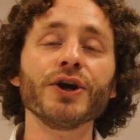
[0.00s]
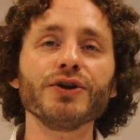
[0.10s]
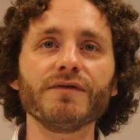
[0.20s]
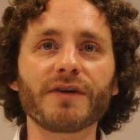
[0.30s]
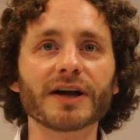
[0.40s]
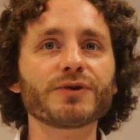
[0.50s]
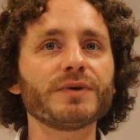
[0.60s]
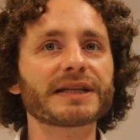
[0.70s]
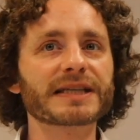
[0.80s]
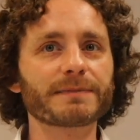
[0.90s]
you've got to
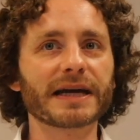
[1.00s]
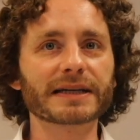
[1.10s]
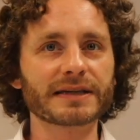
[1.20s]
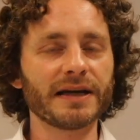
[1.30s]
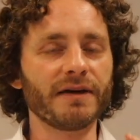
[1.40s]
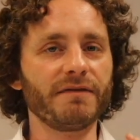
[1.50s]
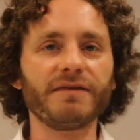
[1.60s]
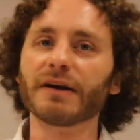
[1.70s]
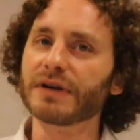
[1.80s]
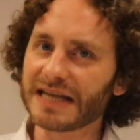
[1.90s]
expect
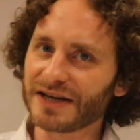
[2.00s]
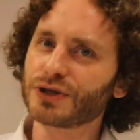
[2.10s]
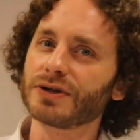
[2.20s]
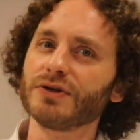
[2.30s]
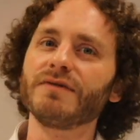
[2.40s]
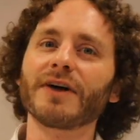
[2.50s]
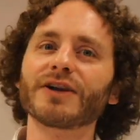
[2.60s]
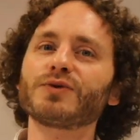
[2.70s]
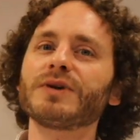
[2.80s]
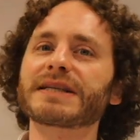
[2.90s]
variation, you've
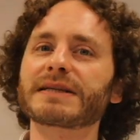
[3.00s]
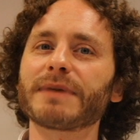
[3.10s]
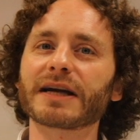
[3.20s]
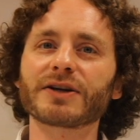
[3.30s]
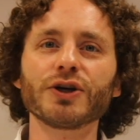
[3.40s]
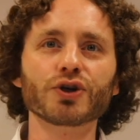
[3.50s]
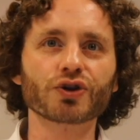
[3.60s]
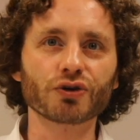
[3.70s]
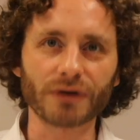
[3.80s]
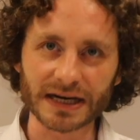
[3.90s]
got to expect
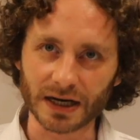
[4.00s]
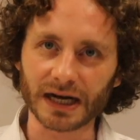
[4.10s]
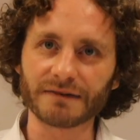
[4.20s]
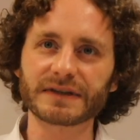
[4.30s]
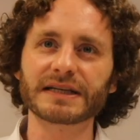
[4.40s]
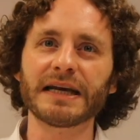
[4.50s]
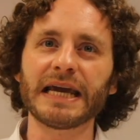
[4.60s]
trade-offs,